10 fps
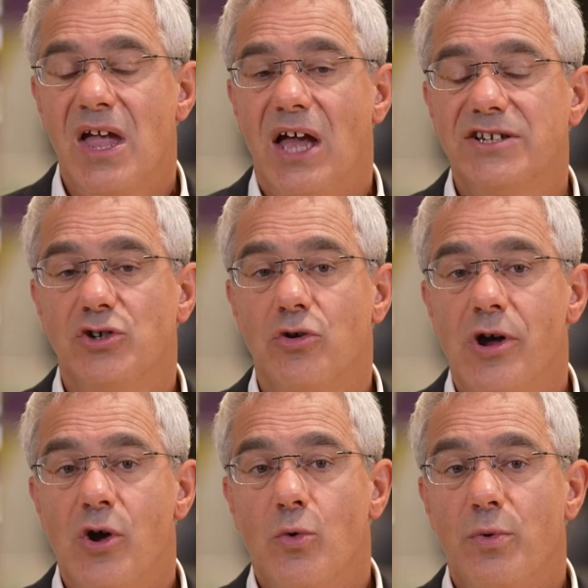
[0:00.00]
And
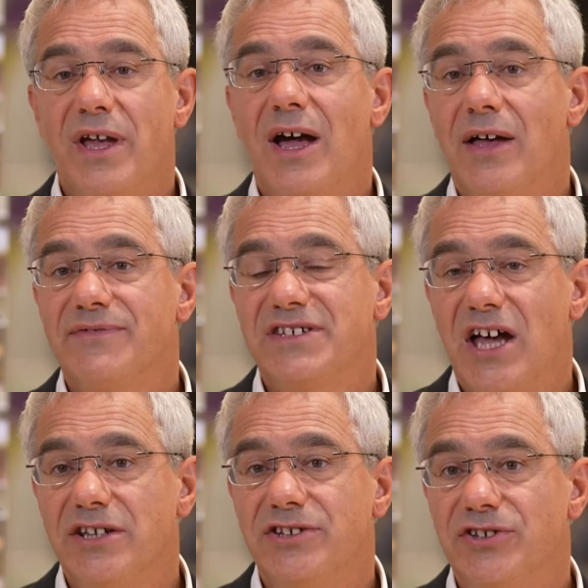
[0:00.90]
so we have
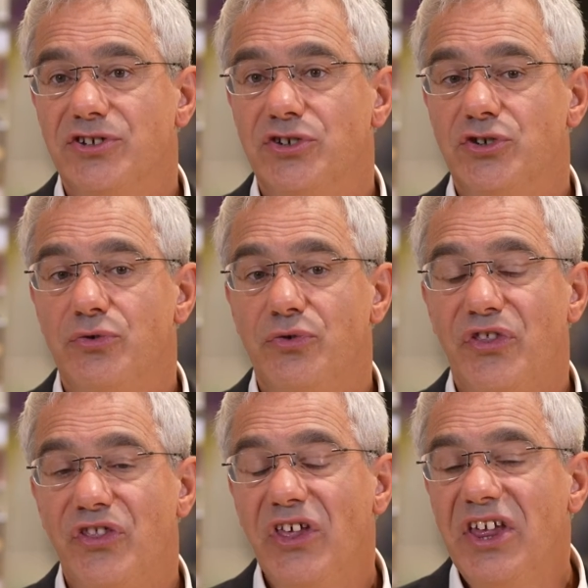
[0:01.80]
started to
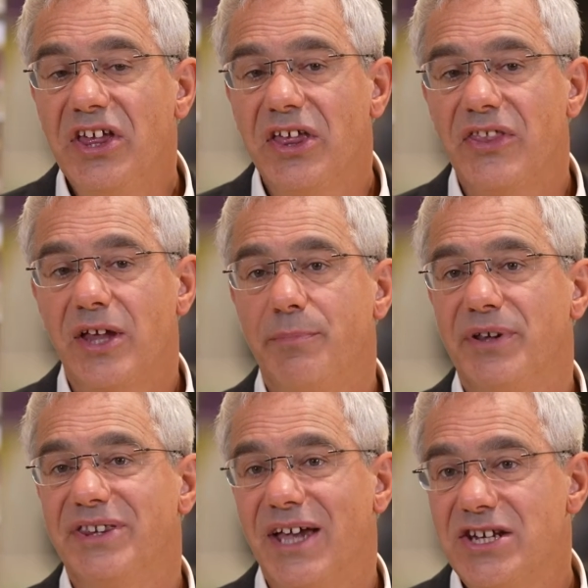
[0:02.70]
think that
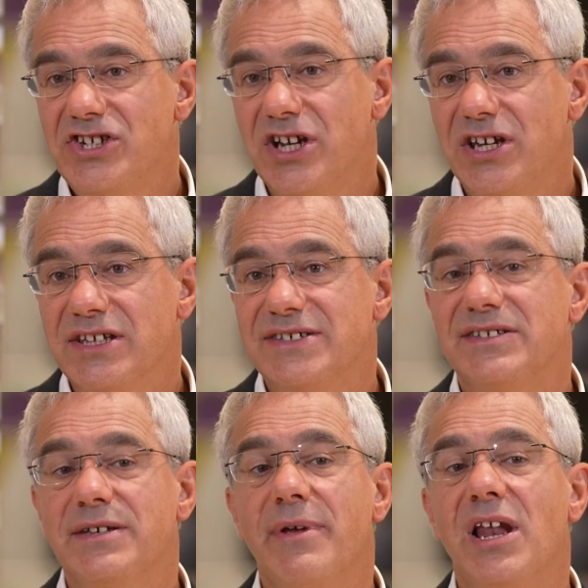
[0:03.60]
potentially,
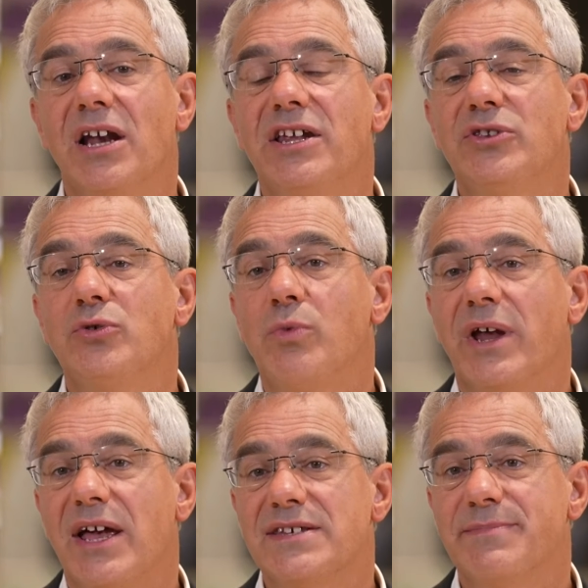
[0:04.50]
similarly to
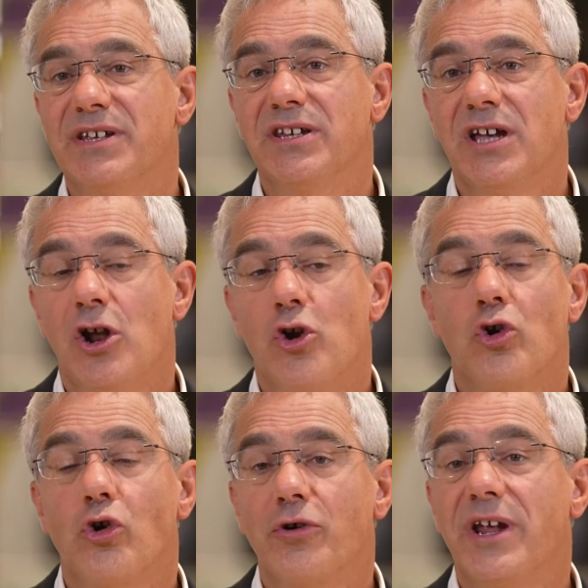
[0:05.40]
what has been
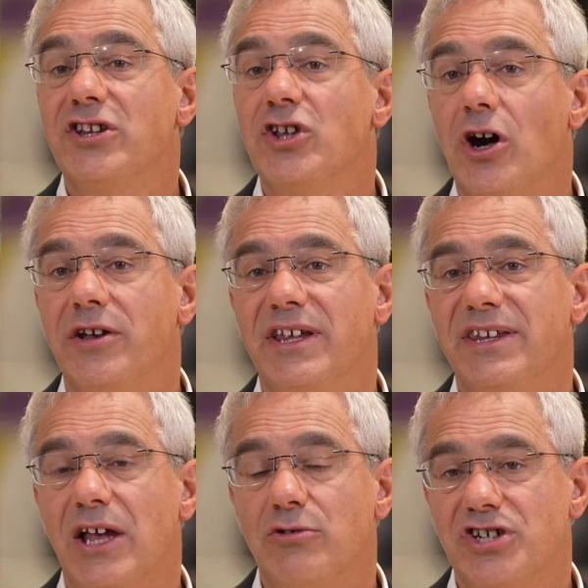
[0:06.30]
learned and done
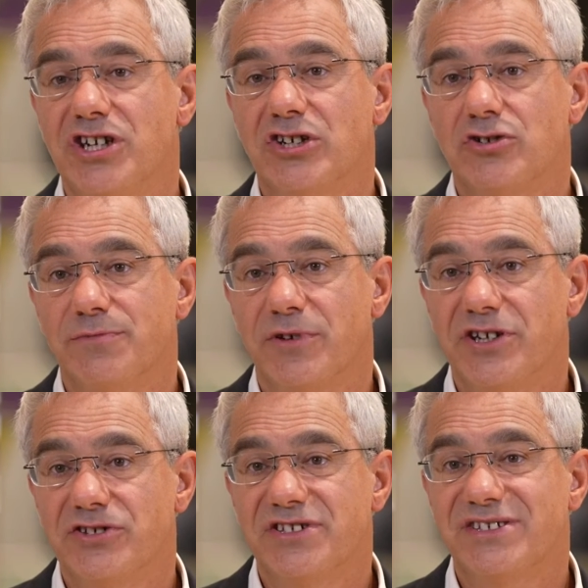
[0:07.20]
in the allogenic
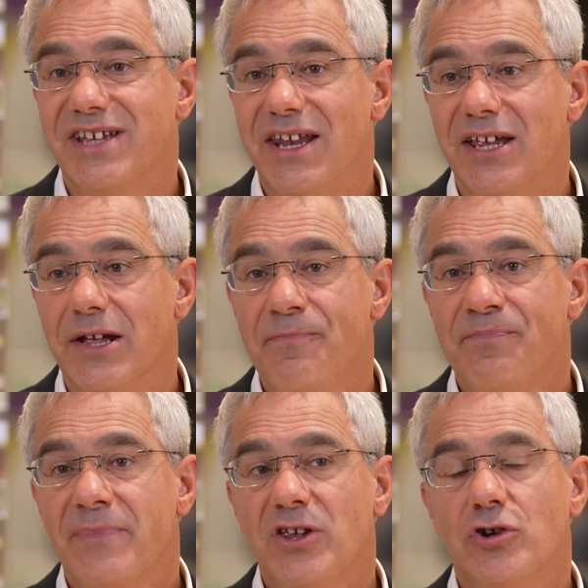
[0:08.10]
transplantation setting,
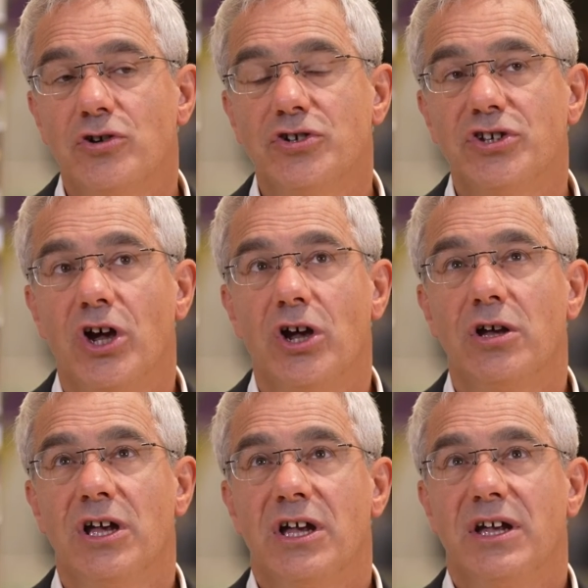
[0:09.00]
you could
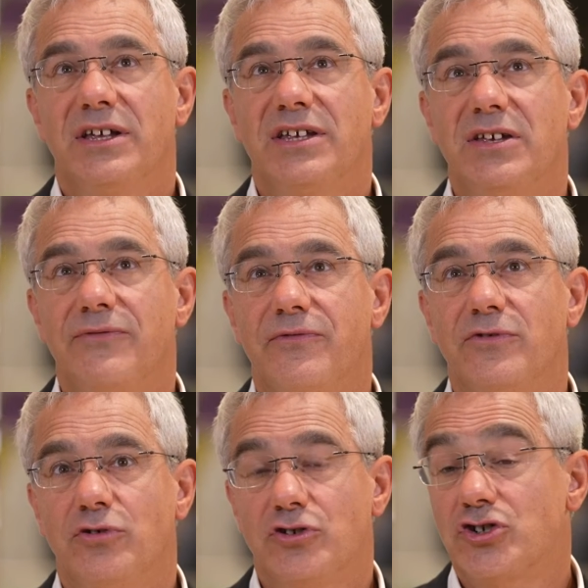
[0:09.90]
uh, give,
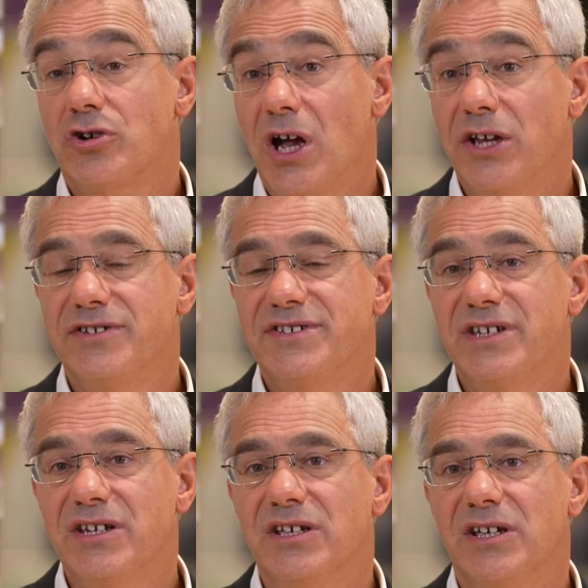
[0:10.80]
you could try to
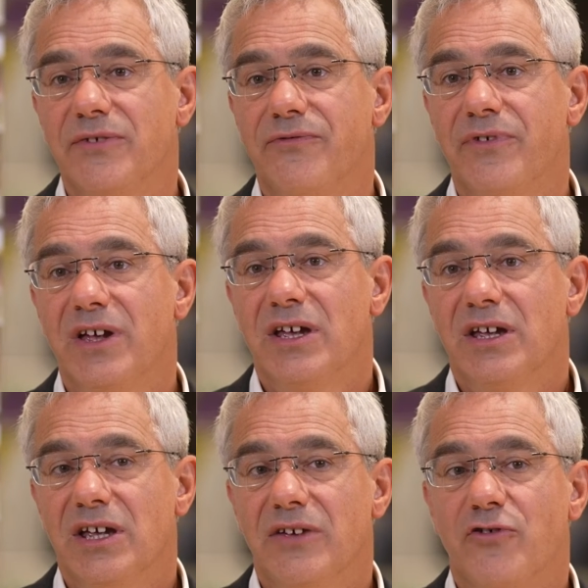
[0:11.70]
see if,
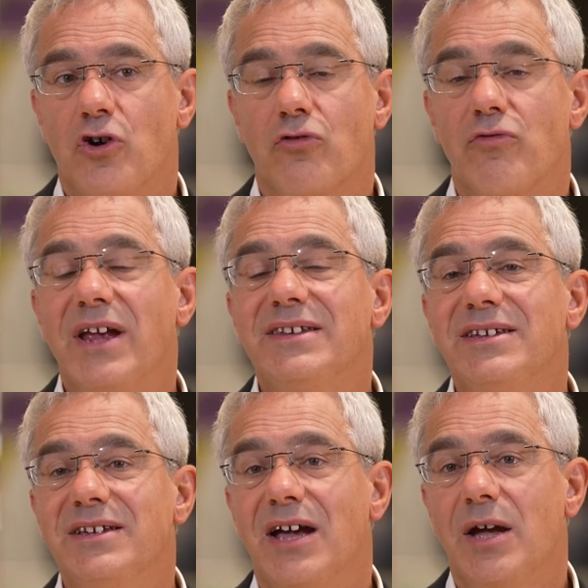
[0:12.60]
if
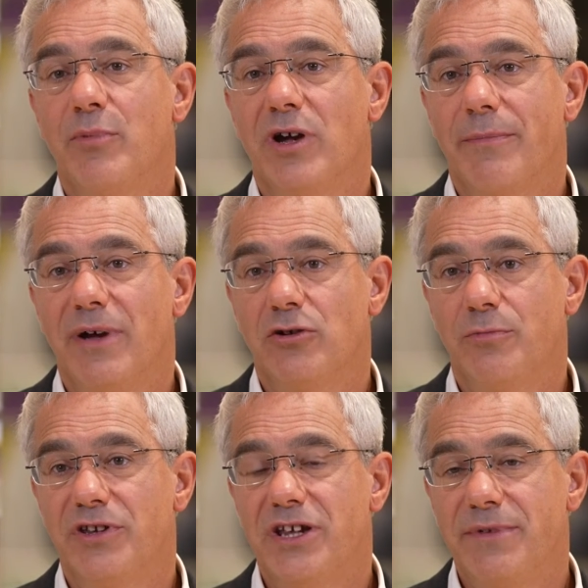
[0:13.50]
correcting
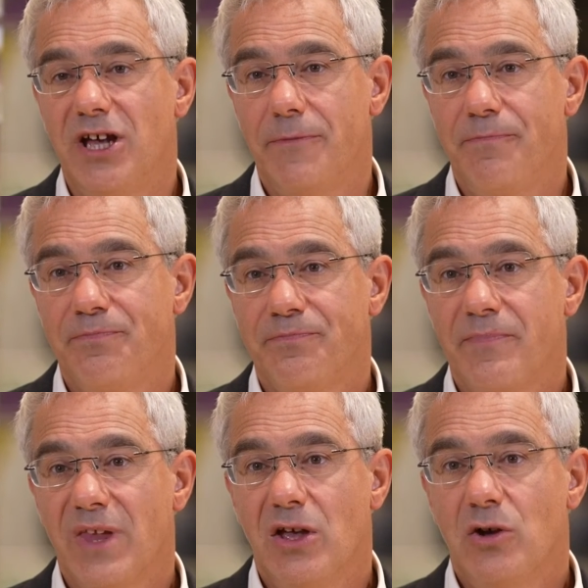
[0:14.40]

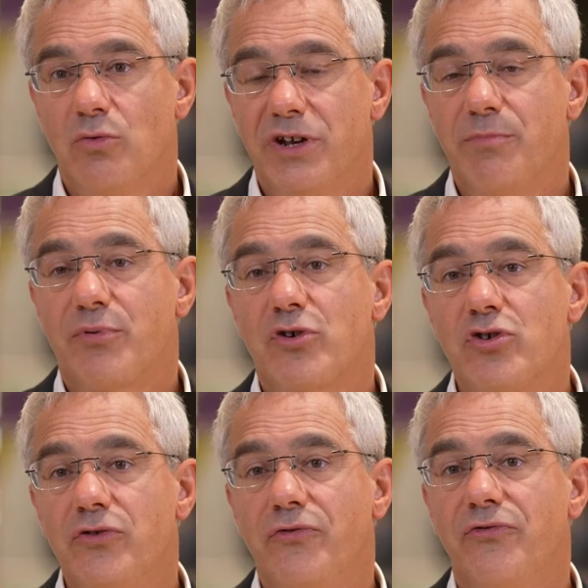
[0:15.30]
hypogammaglobulinemia would
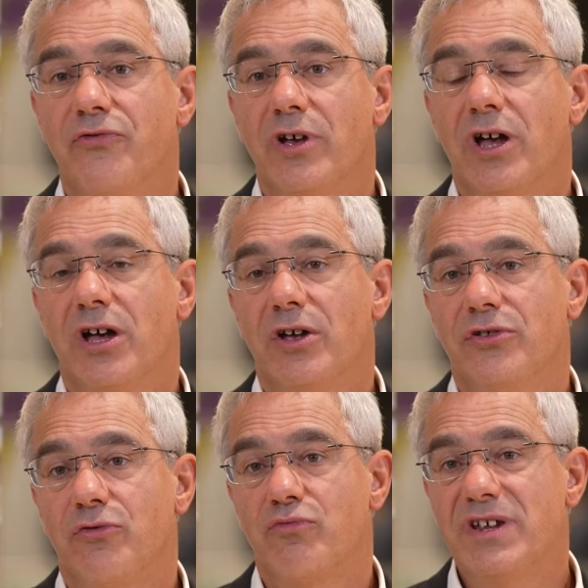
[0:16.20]
improve
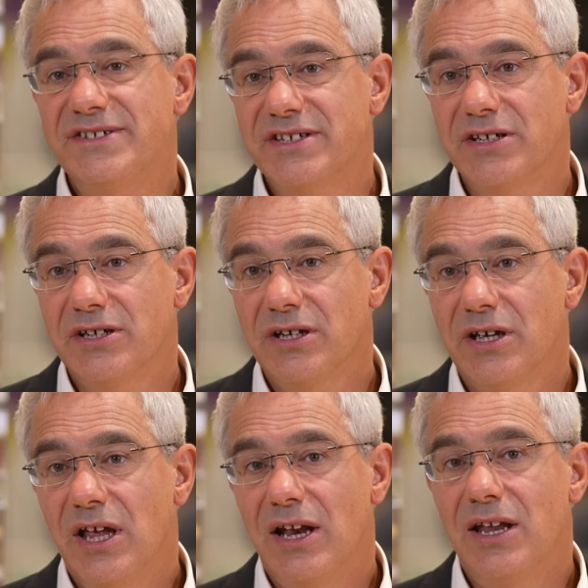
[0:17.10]
uh, the risk,
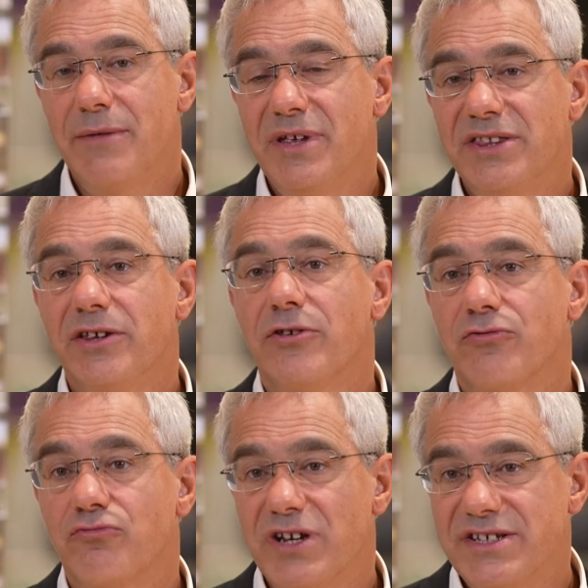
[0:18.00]
limit
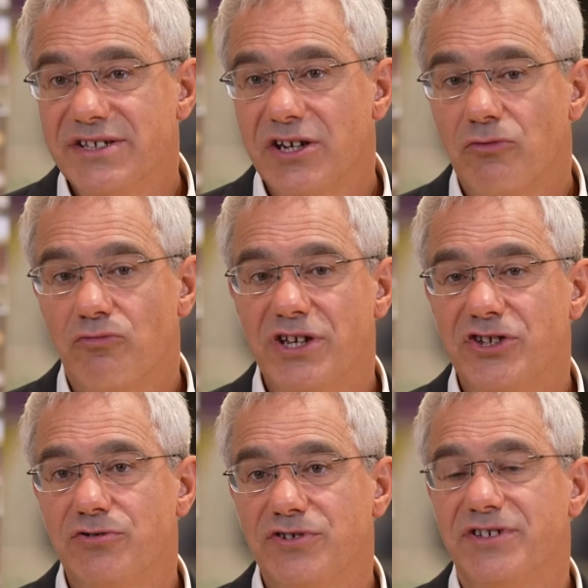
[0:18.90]
the risk,
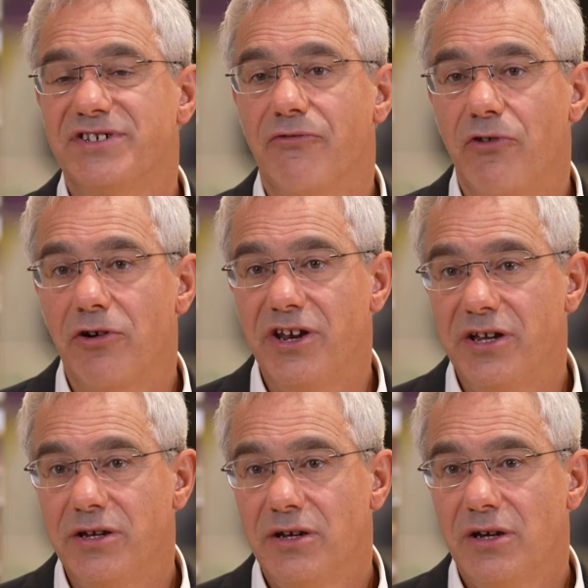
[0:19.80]
reduce the
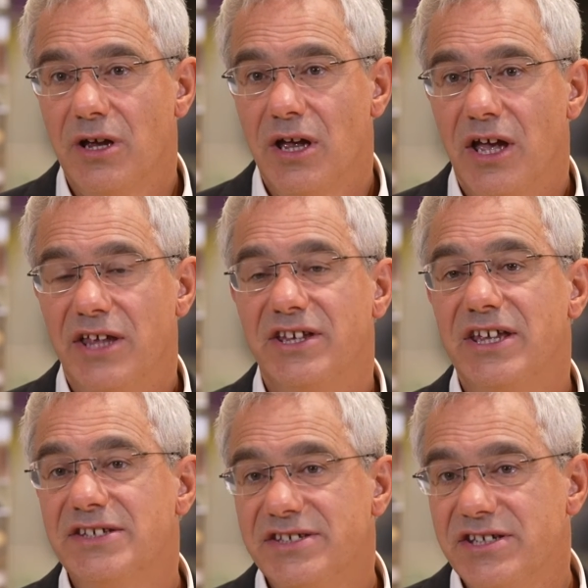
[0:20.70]
severity, and
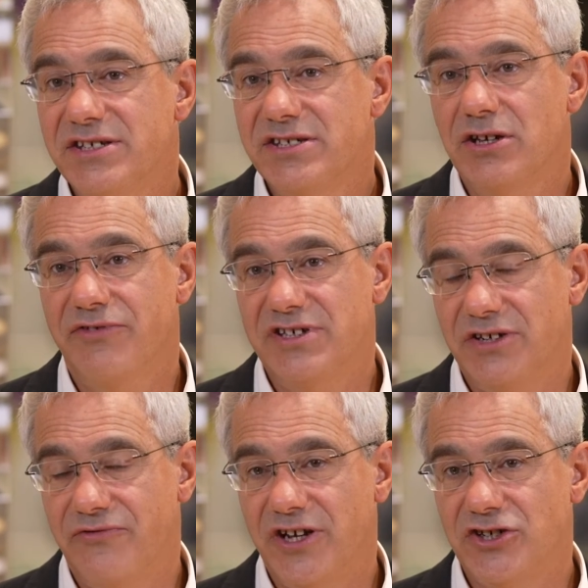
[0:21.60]
the incidence of
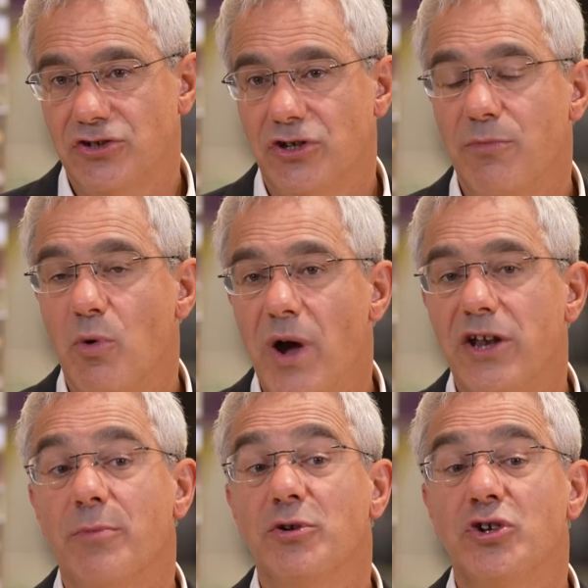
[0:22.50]
this infection. Number
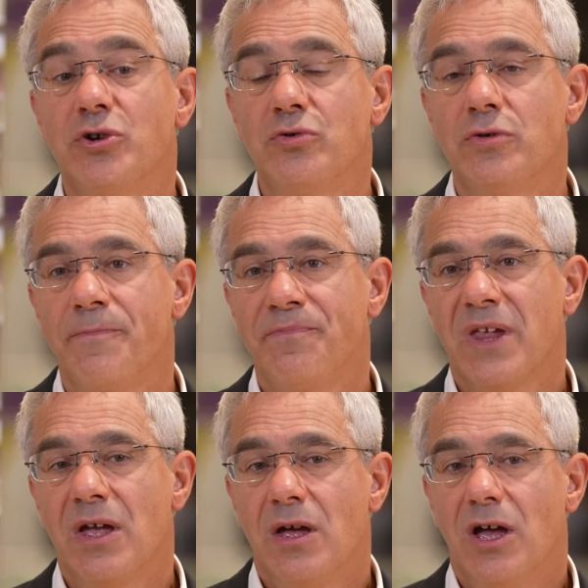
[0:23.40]
one. Number two,
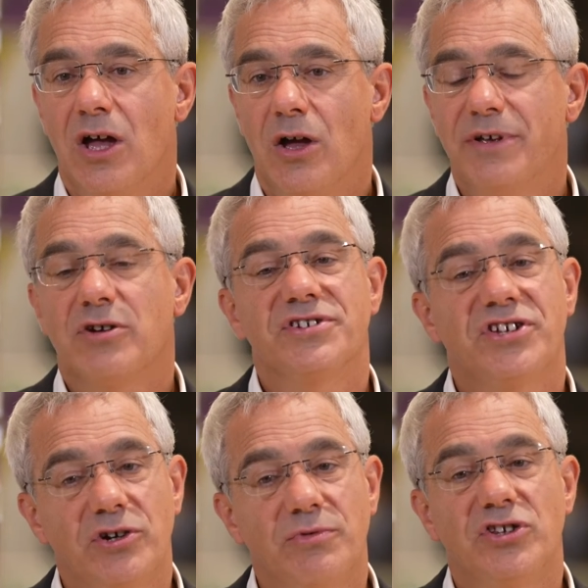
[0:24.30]
uh,
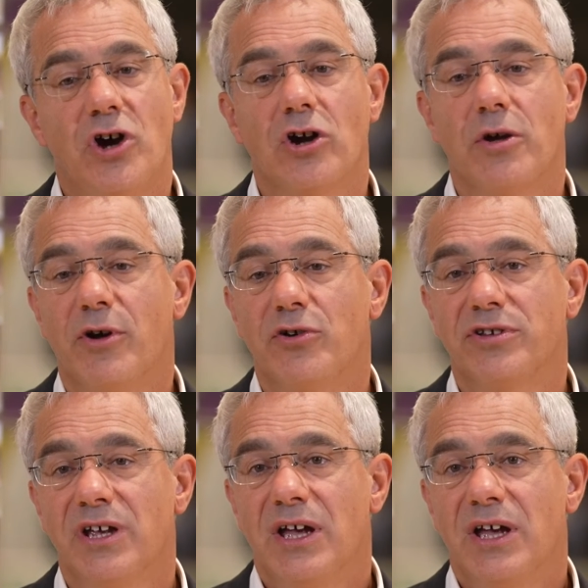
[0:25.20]
because here we talk about